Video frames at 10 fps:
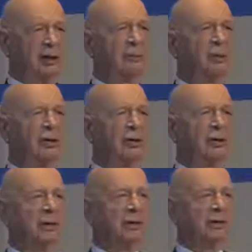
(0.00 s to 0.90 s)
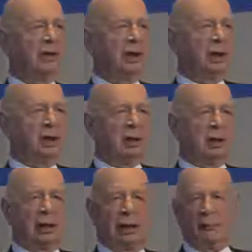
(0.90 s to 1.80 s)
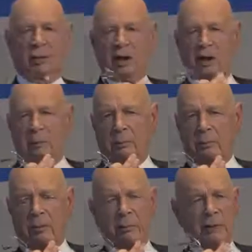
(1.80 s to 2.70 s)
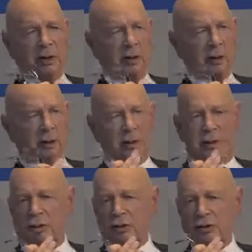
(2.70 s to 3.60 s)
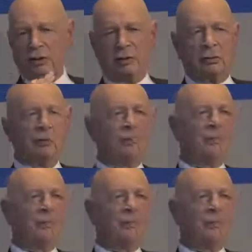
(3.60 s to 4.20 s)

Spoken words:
important, I would add maybe also